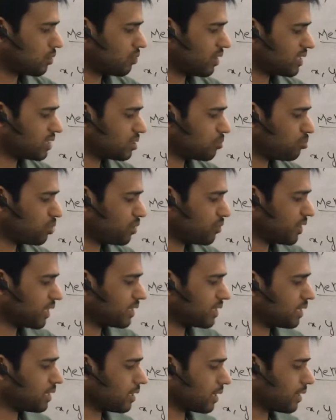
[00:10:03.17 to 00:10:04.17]
if I simplify
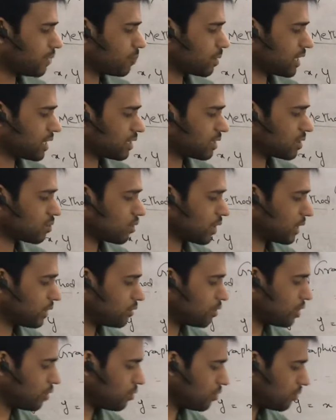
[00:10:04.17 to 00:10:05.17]
that, I am getting the
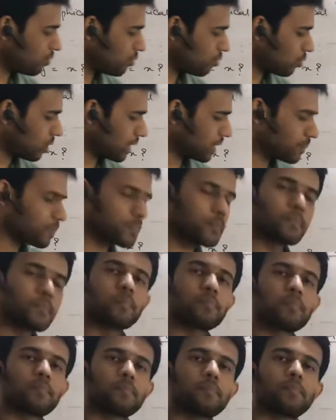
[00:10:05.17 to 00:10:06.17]
value of y.
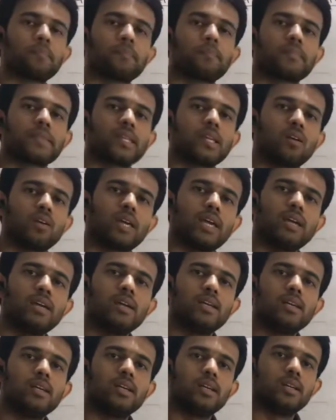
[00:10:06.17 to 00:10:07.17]
Okay.
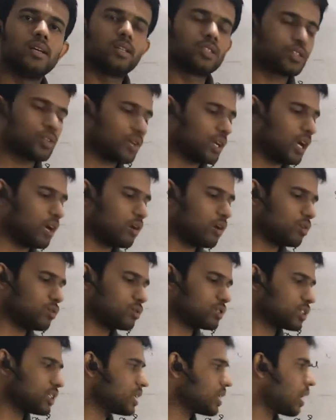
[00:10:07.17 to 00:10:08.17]
So now
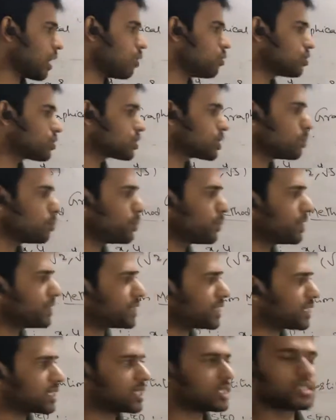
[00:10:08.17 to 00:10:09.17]
see how simple it
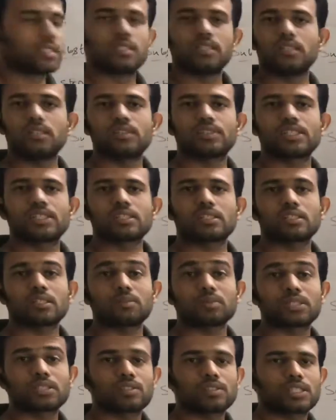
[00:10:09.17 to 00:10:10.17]
is using the
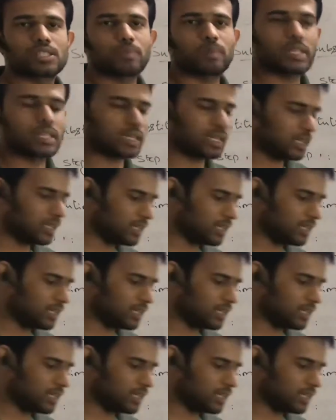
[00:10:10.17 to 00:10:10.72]
substitution method.